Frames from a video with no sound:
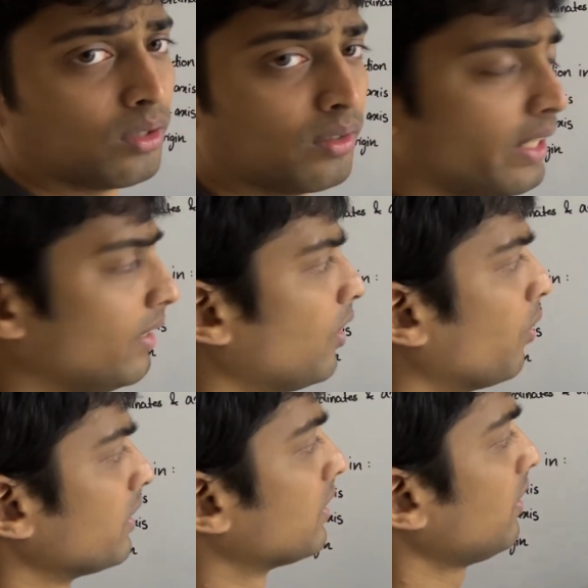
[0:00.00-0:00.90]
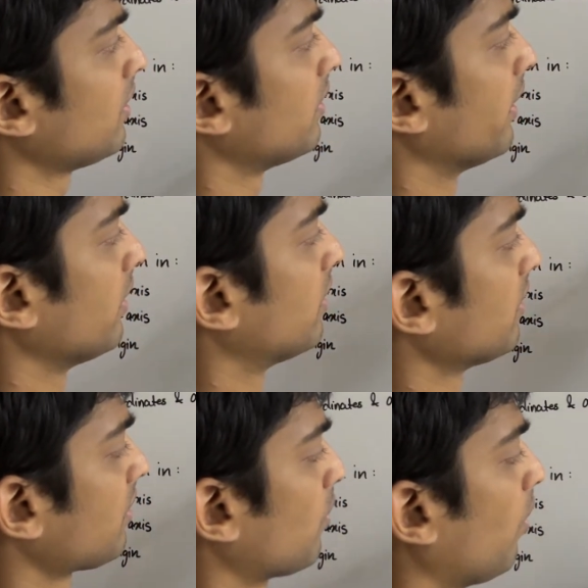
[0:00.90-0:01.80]
in the origin, then
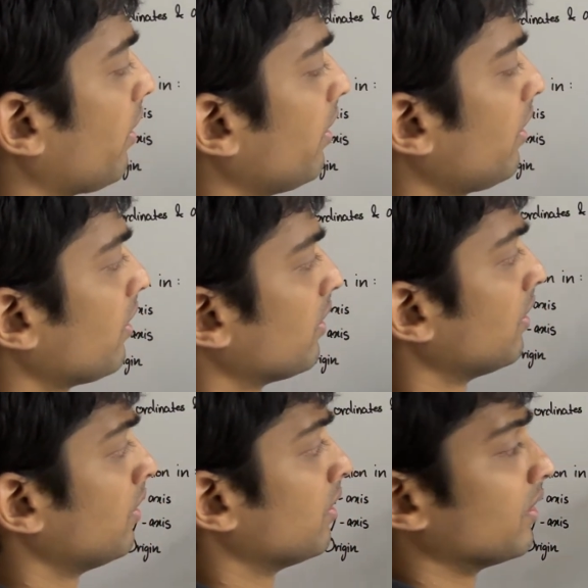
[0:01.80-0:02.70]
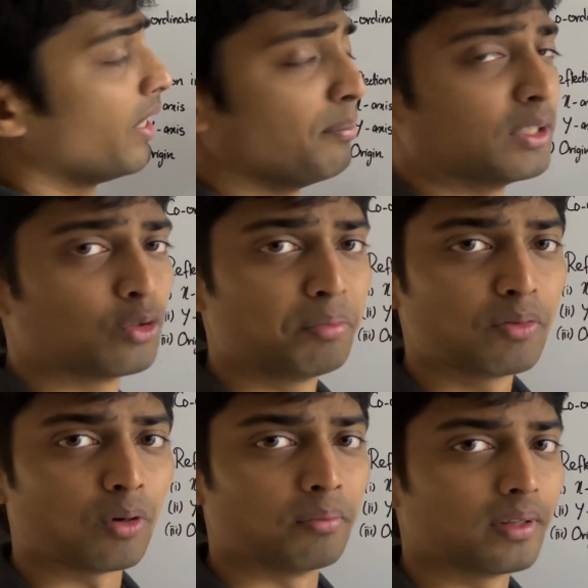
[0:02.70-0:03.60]
this quadrant, the image will be
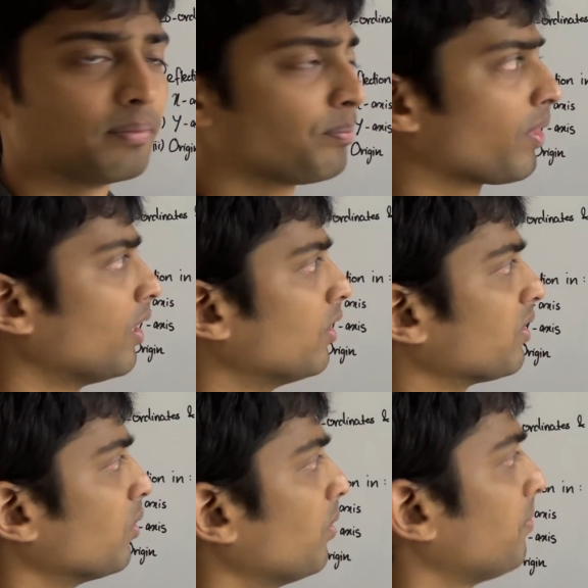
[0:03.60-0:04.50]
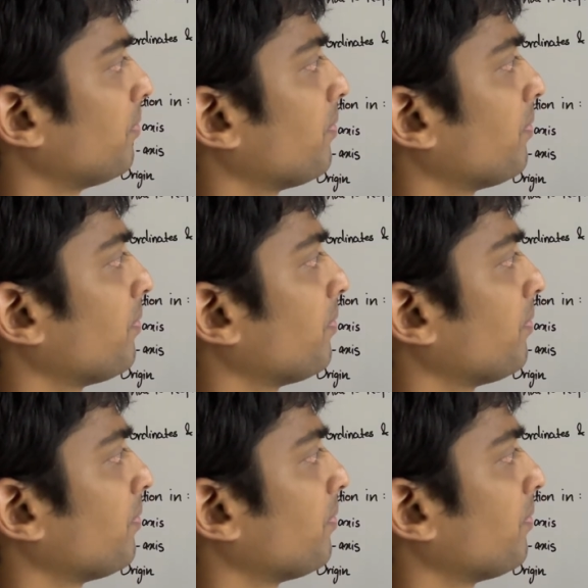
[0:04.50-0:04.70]
formed. So